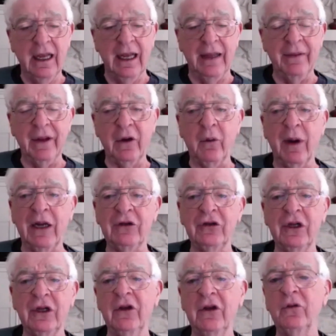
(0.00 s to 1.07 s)
And the
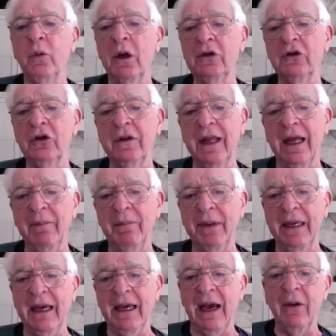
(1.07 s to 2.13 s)
question is, what should they
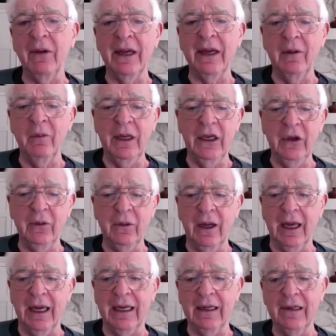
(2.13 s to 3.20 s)
be? How can we
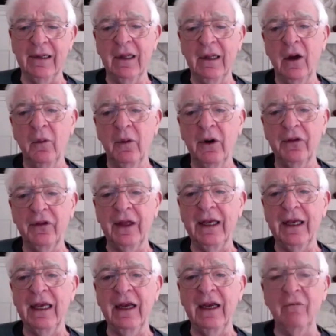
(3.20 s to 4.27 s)
unite? We're
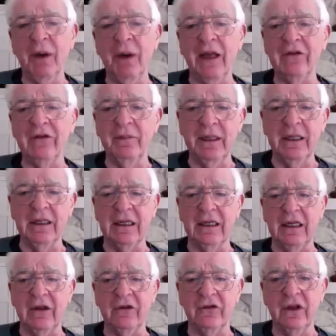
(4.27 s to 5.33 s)
thinking of
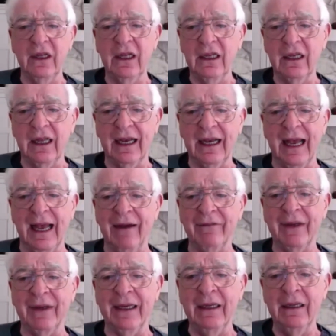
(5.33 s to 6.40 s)
possibilities like
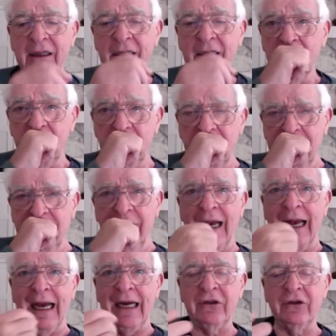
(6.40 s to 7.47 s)
having
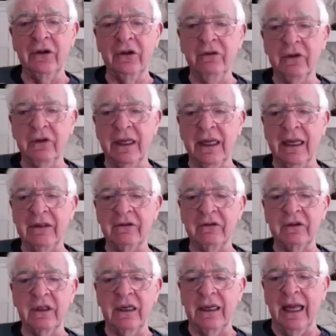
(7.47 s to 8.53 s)
actions
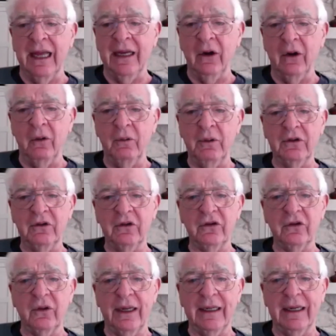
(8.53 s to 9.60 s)
against NATO, which is
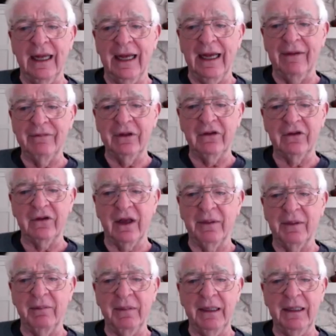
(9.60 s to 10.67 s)
going to have its
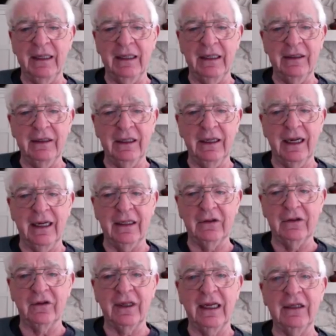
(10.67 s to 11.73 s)
summit meeting in the United
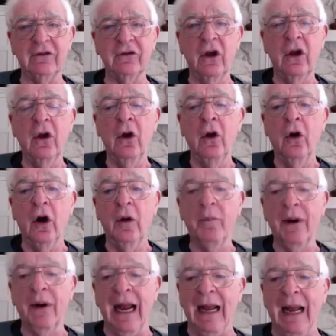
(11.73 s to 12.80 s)
States, or
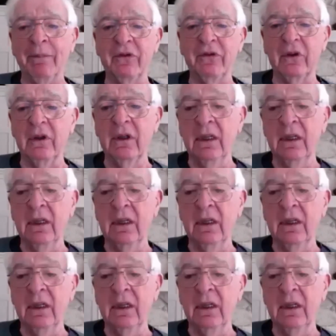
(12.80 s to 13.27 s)
perhaps